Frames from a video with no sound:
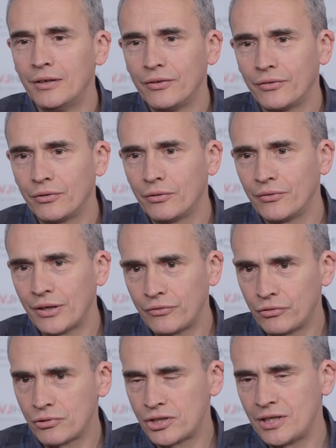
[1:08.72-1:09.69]
So that
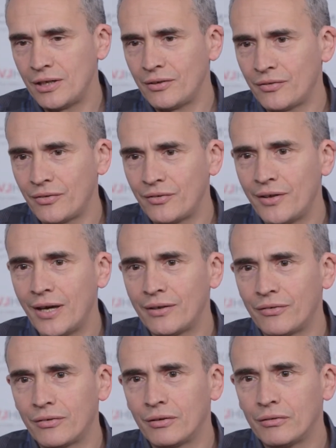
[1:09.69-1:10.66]
suggests that
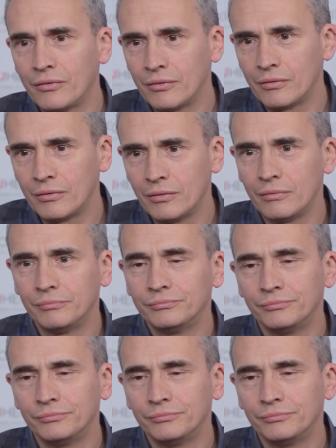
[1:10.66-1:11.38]
the